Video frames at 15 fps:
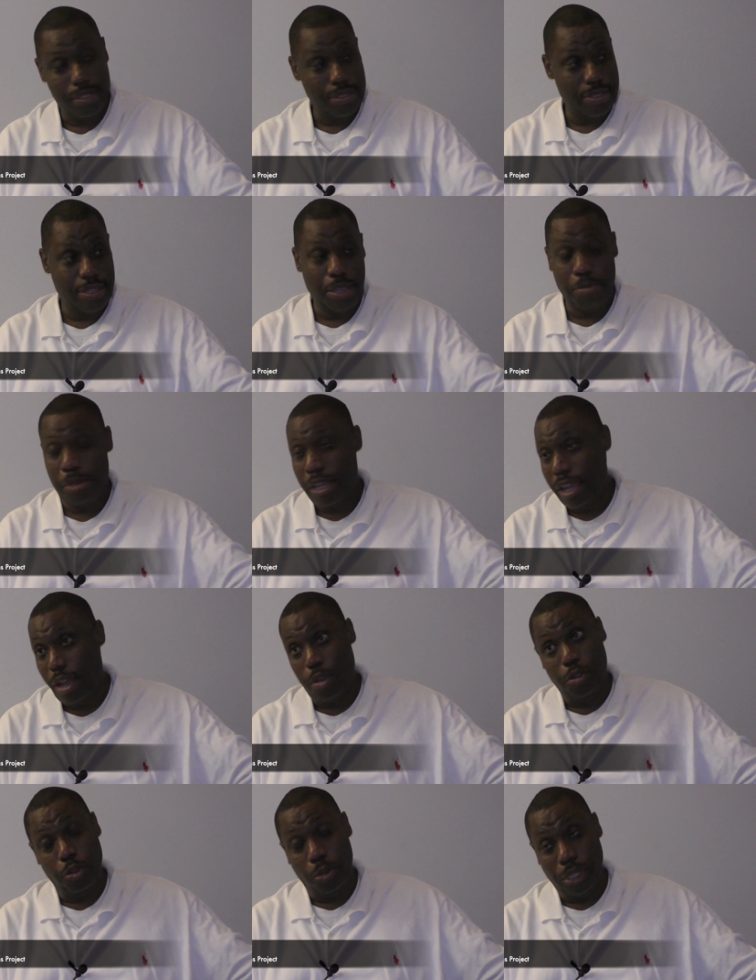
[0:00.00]
I
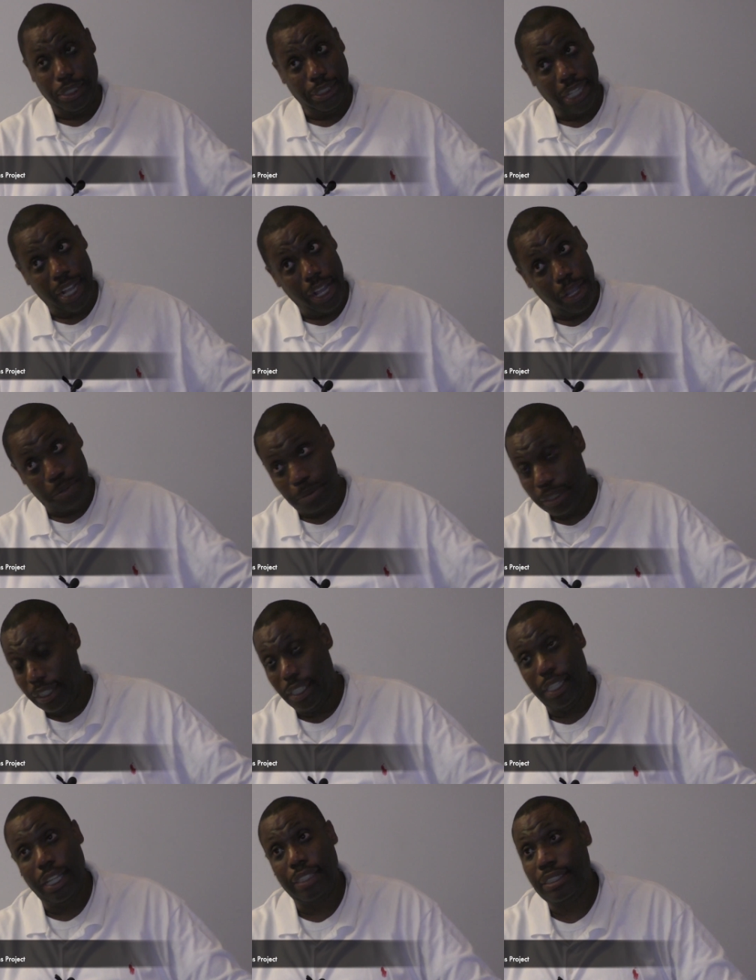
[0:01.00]
don't know what time, but
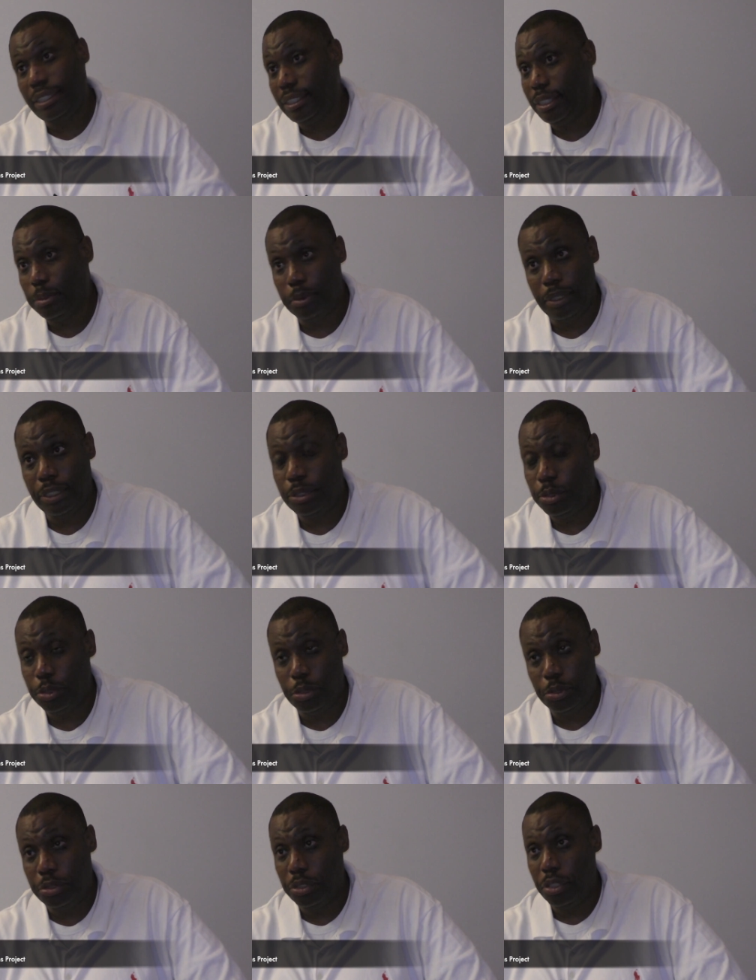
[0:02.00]
they're not sitting up at no
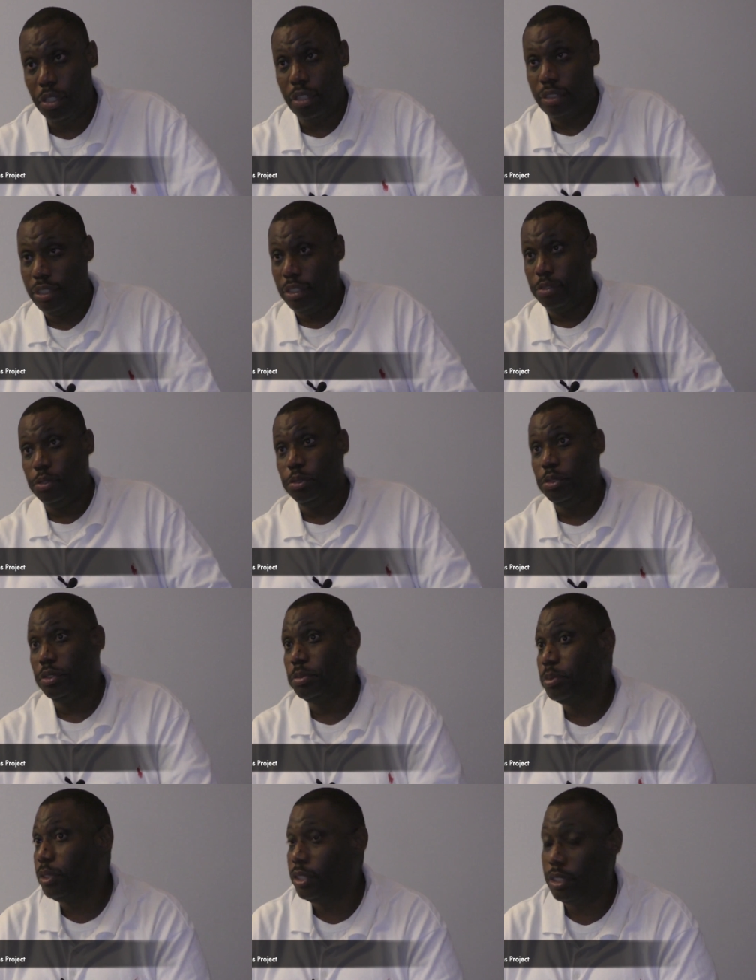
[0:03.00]
2:30 to see if you
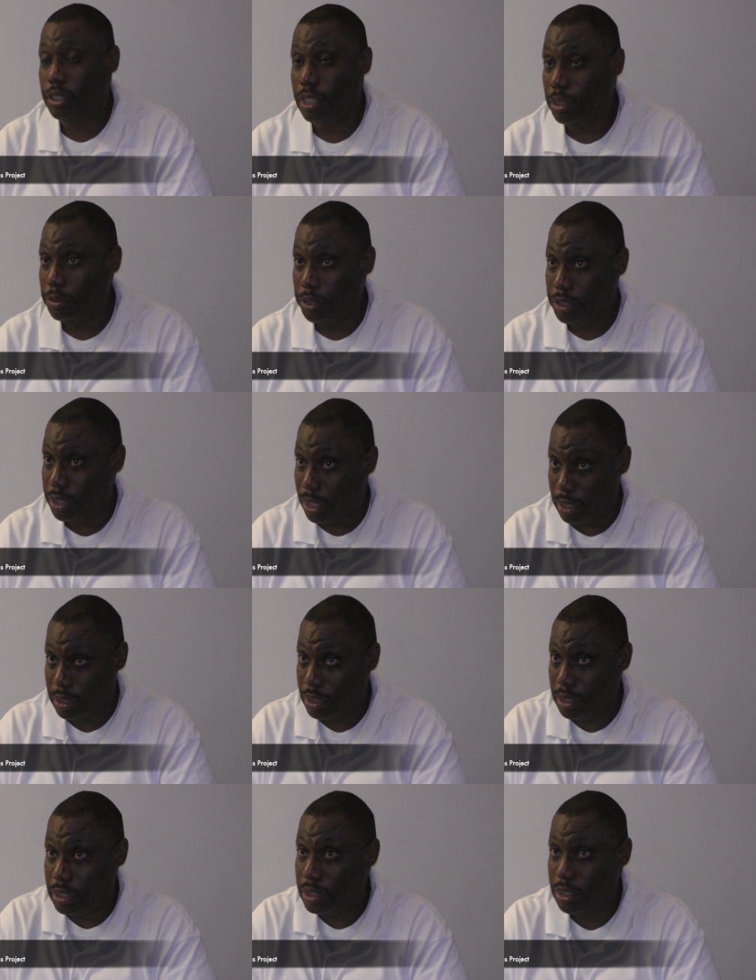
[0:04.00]
safely tucked
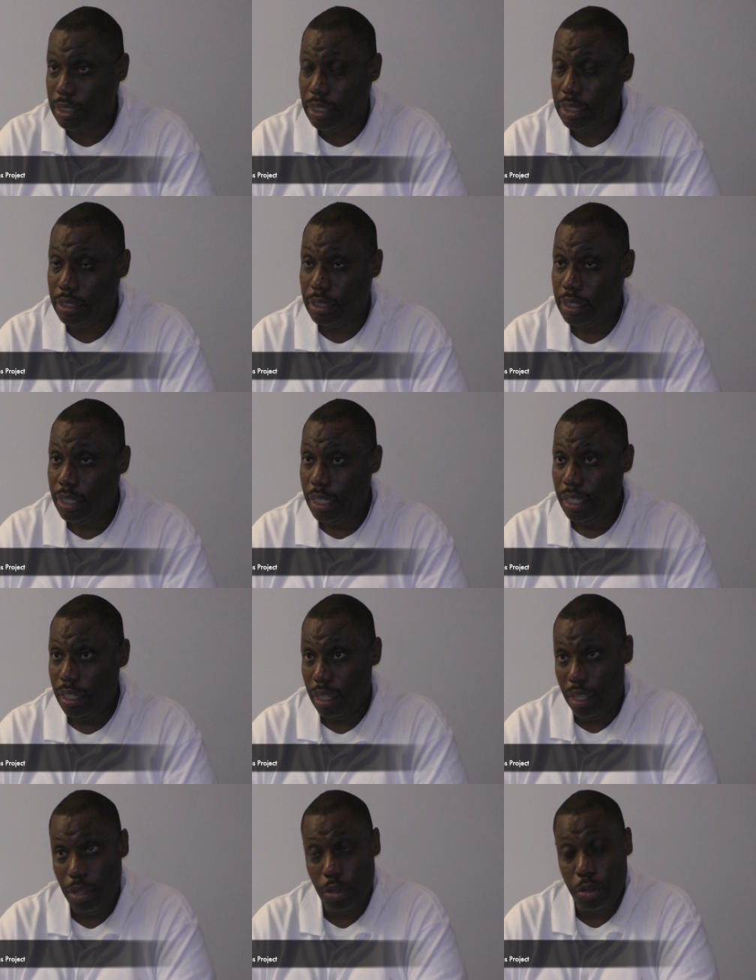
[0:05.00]
in jail.
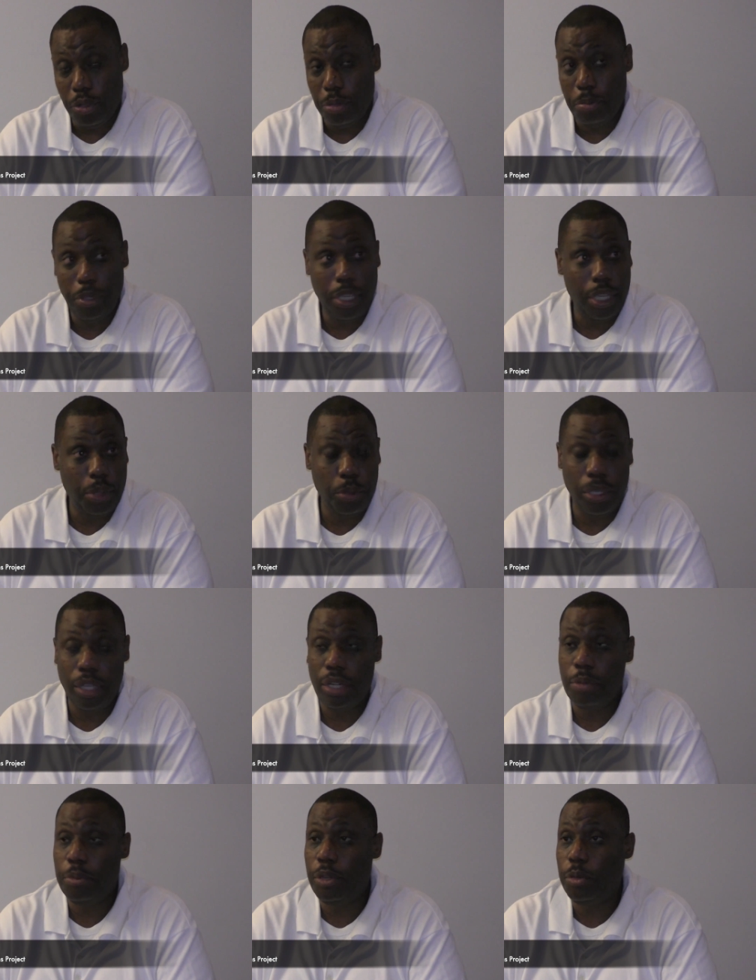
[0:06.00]
They going to bed and
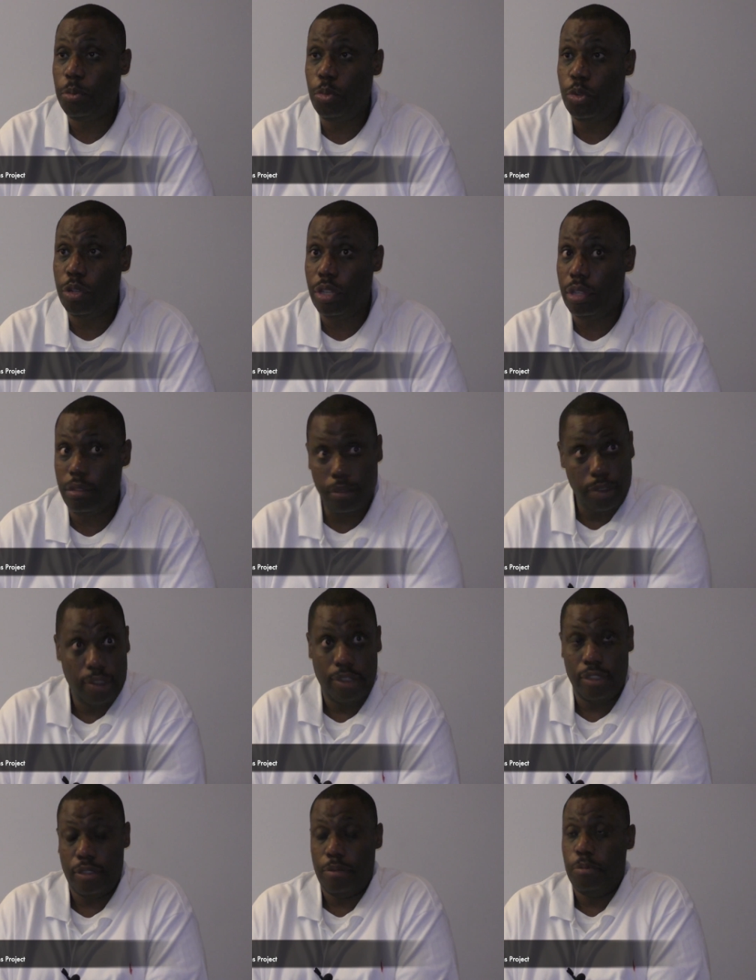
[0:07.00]
getting up in the morning
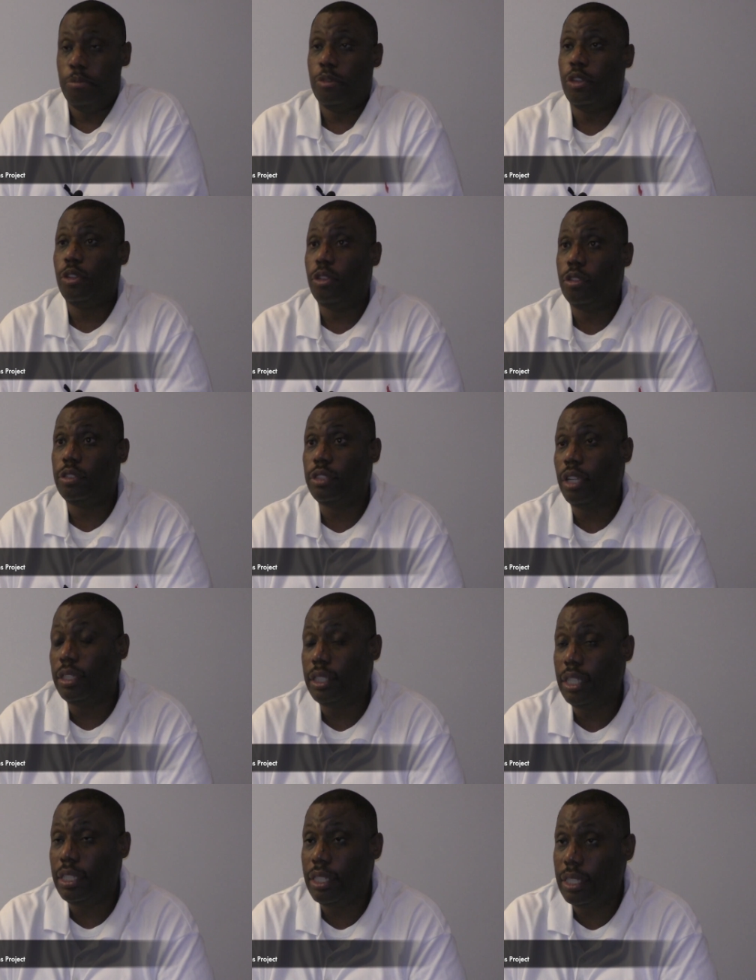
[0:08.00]
to start
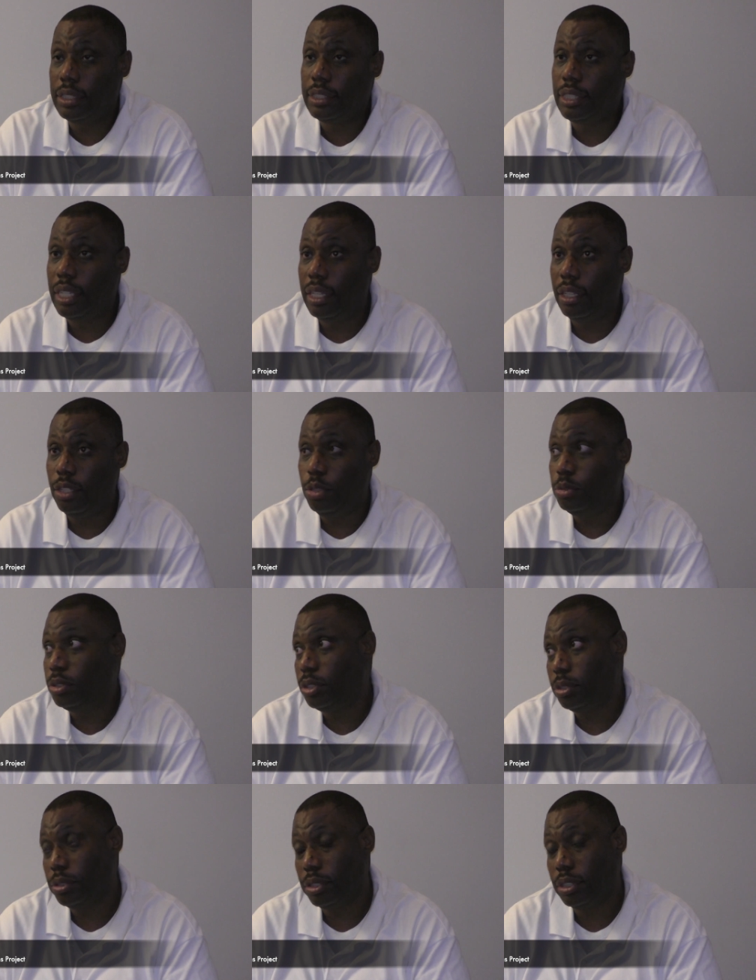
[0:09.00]
their next day. You
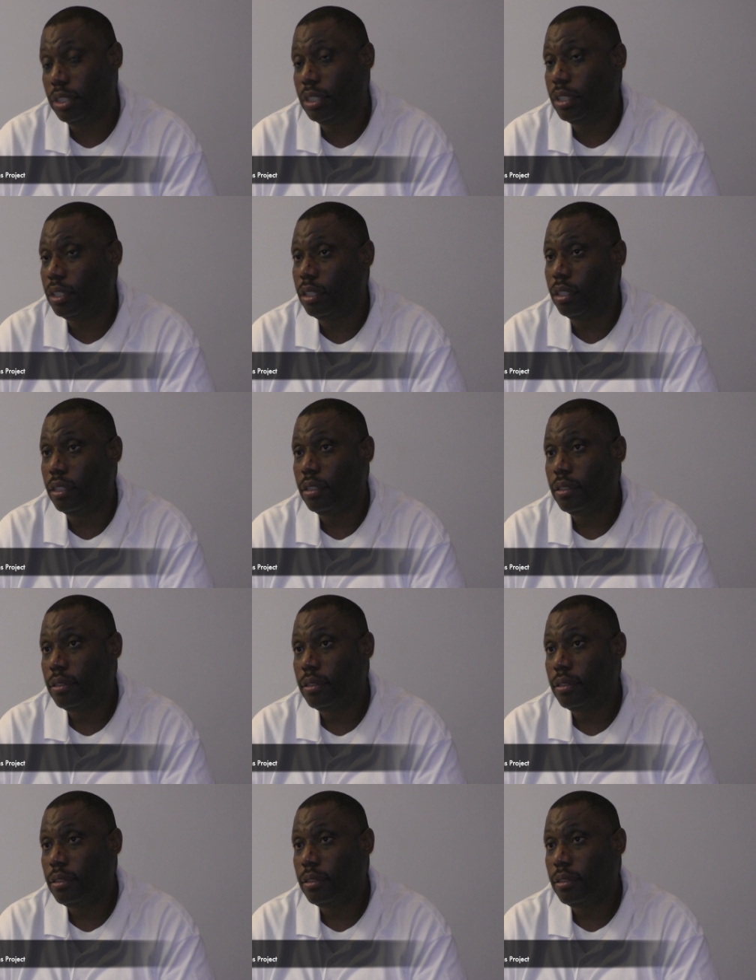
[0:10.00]
still sitting there.